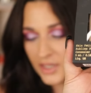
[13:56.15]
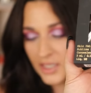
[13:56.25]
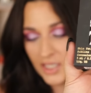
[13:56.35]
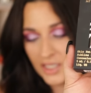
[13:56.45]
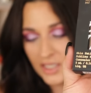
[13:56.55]

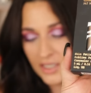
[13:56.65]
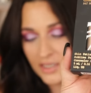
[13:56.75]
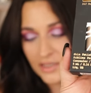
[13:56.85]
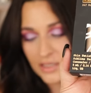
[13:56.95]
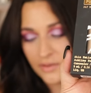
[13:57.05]

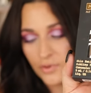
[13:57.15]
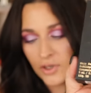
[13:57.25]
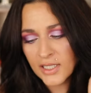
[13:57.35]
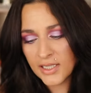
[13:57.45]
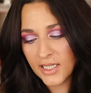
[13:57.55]
the Sephora
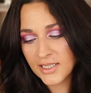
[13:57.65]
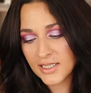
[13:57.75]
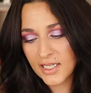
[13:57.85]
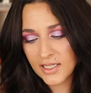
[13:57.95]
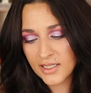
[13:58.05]
site
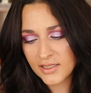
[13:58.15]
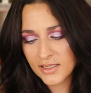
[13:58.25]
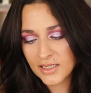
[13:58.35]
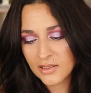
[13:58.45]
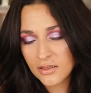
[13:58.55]

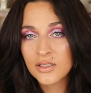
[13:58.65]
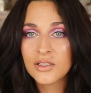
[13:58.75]
says